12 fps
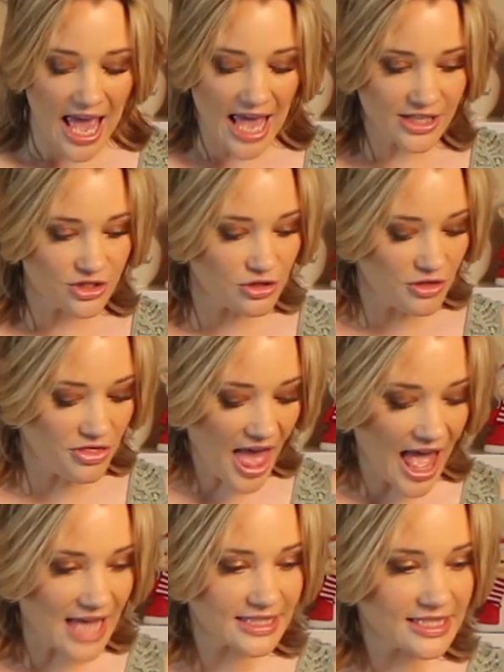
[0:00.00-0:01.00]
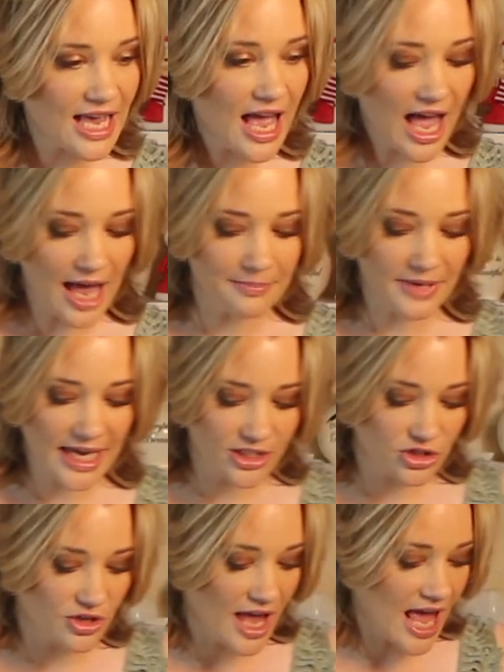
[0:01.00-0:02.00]
And to that I'm
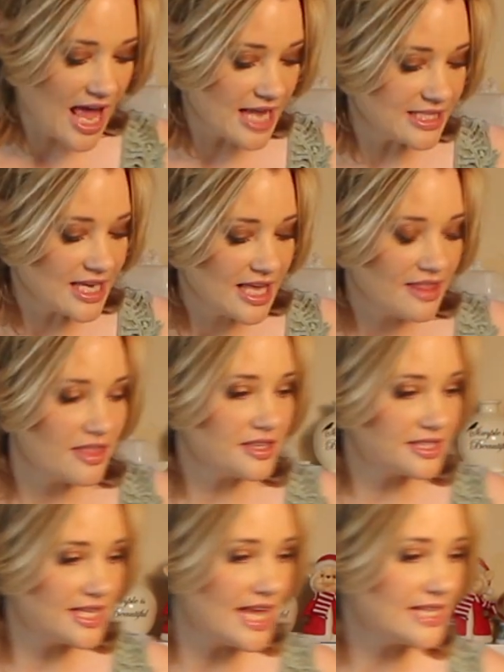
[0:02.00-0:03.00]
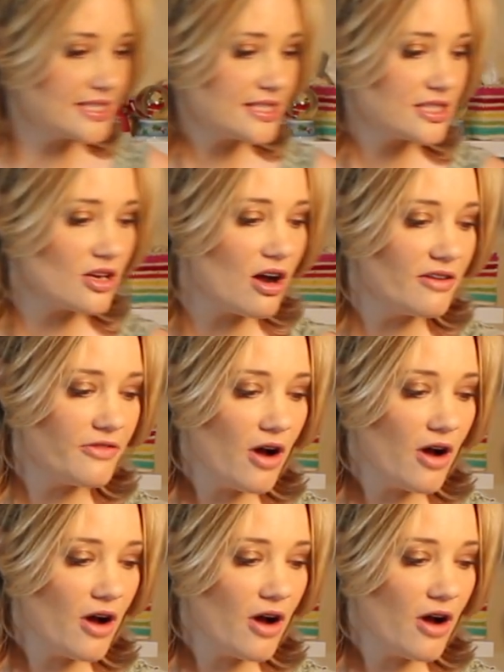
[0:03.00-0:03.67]
going to add the zest of